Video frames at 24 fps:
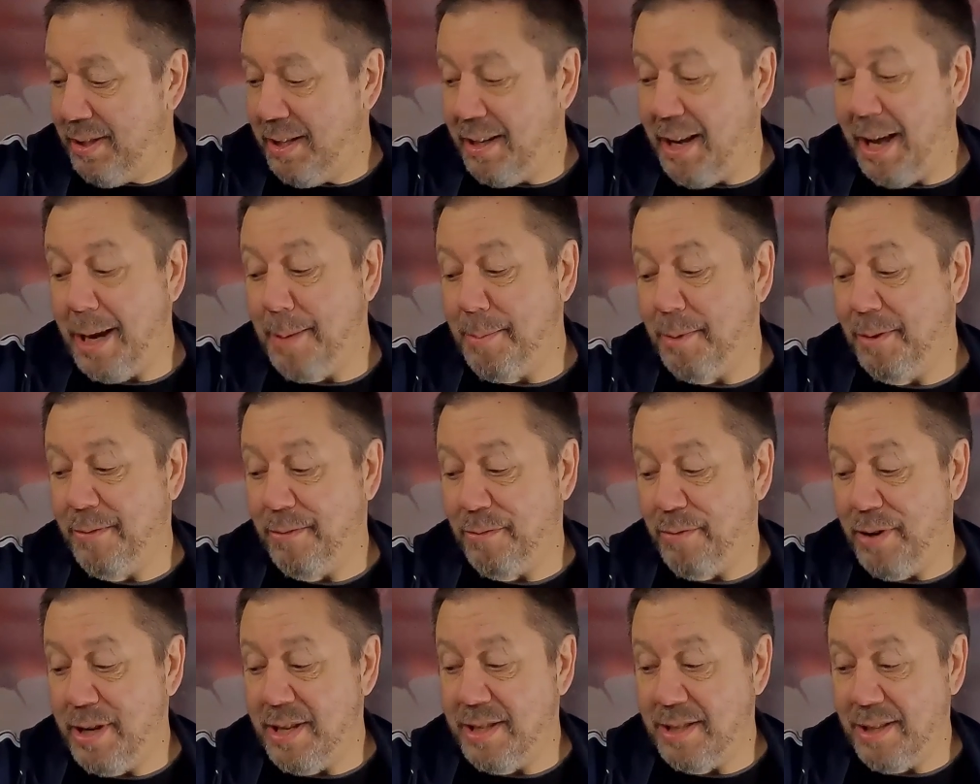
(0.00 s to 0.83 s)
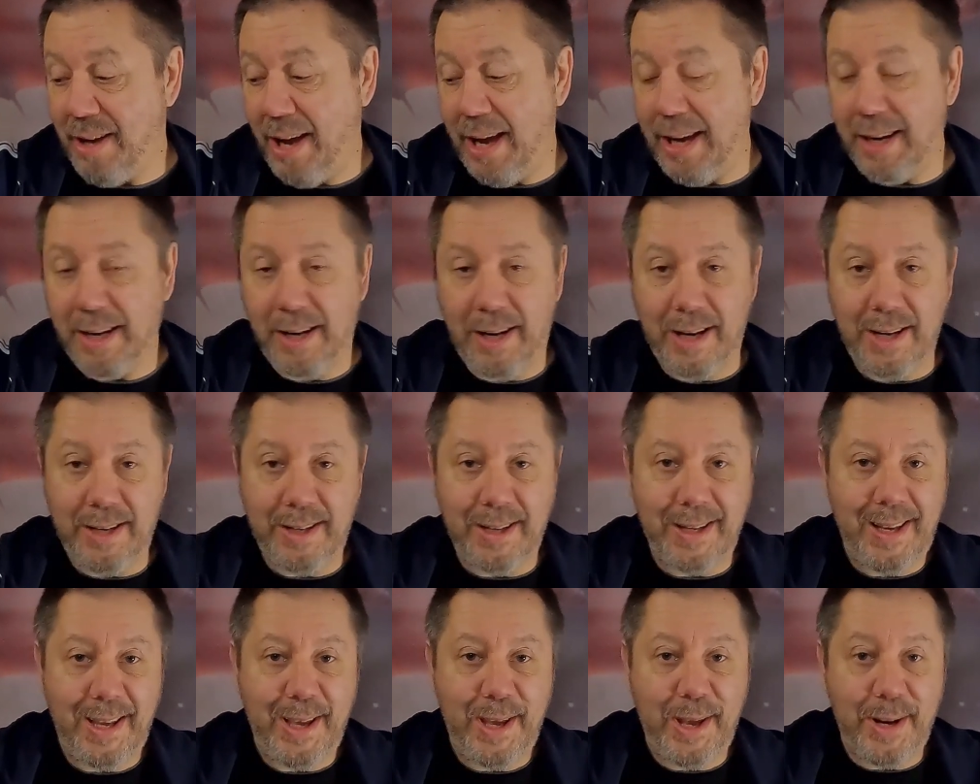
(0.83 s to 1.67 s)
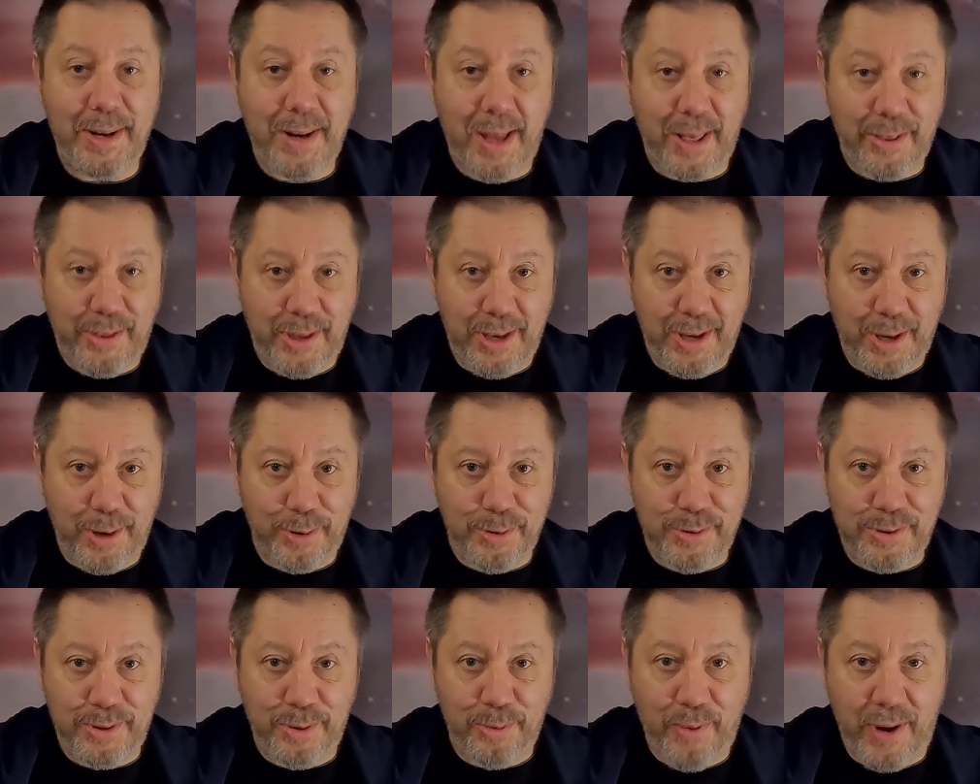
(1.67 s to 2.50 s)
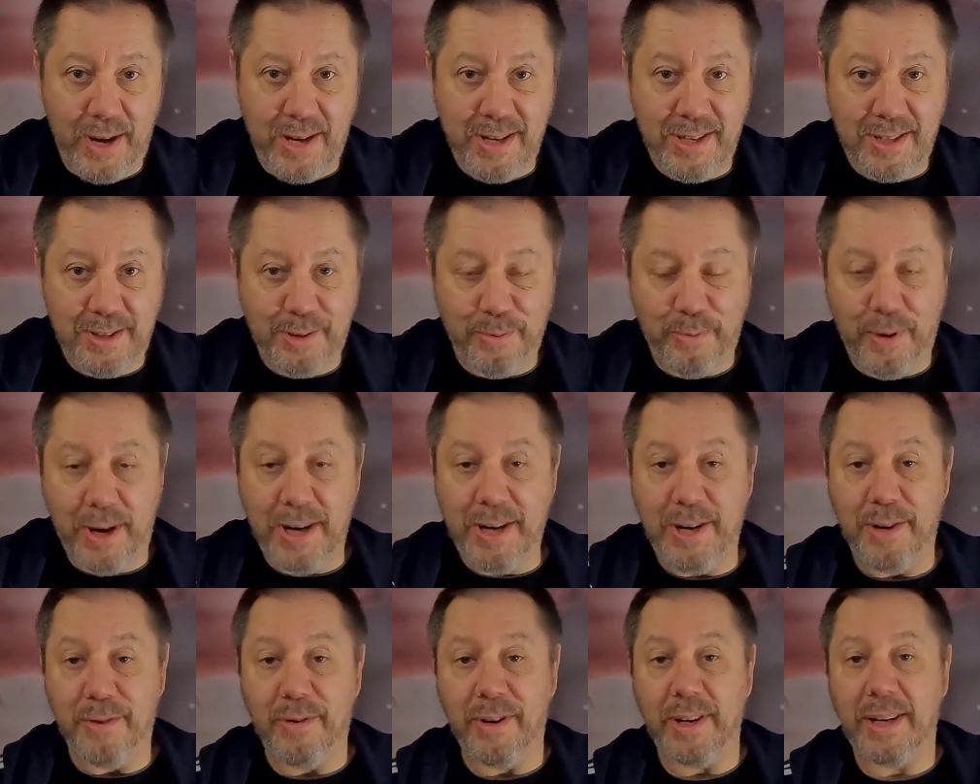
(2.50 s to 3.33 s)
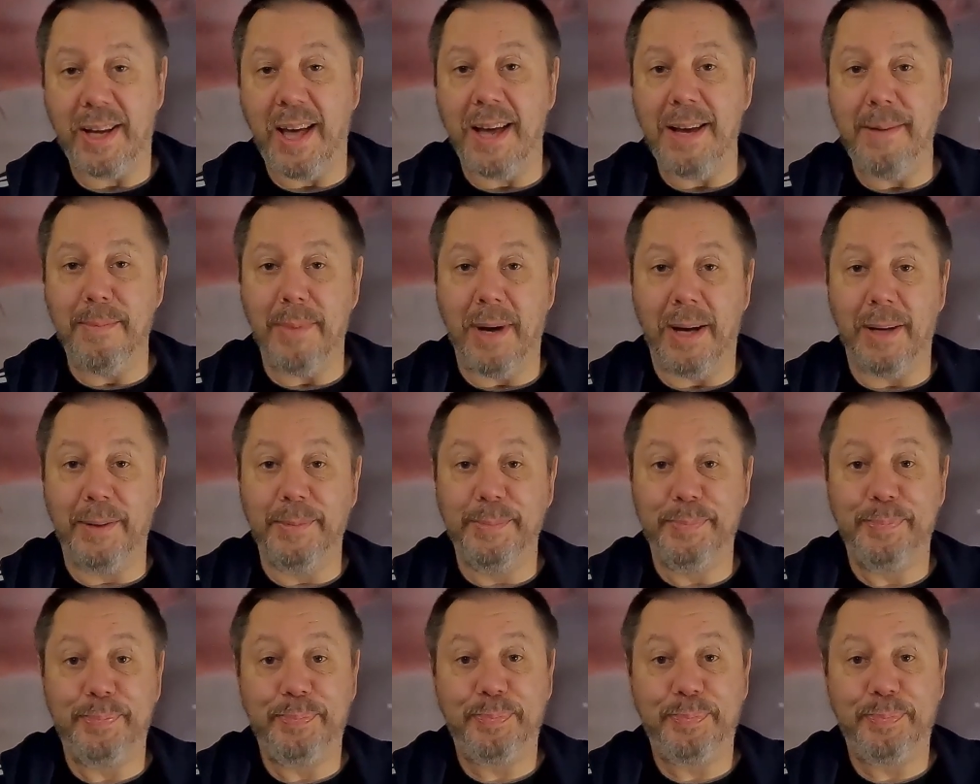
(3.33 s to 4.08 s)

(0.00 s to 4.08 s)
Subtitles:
in the name of recycling. Nothing goes to waste when you're a gamer.